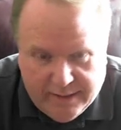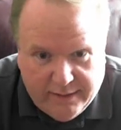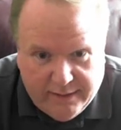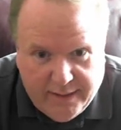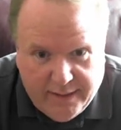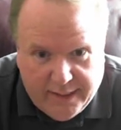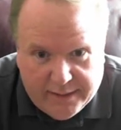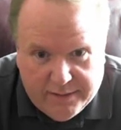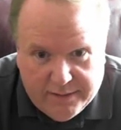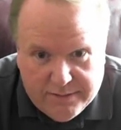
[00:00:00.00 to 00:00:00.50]

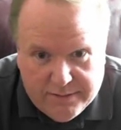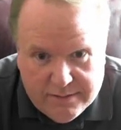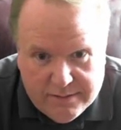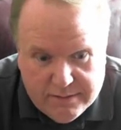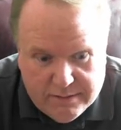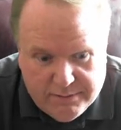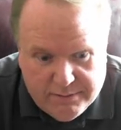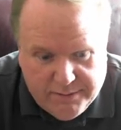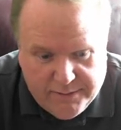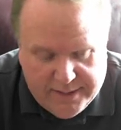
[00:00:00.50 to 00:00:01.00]
collectors.
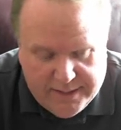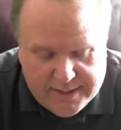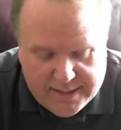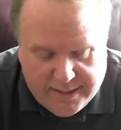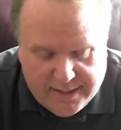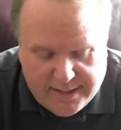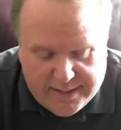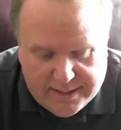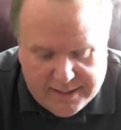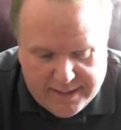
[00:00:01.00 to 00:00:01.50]
We
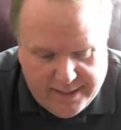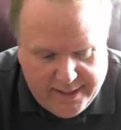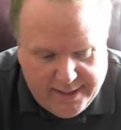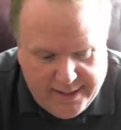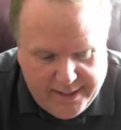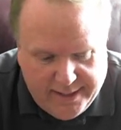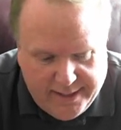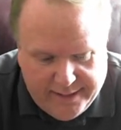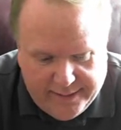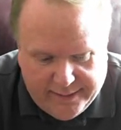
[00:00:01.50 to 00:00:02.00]
discussed
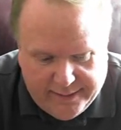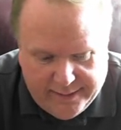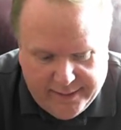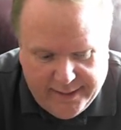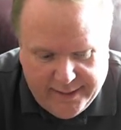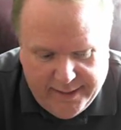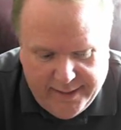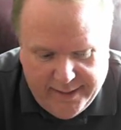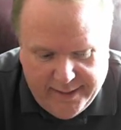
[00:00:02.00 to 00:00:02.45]
that, and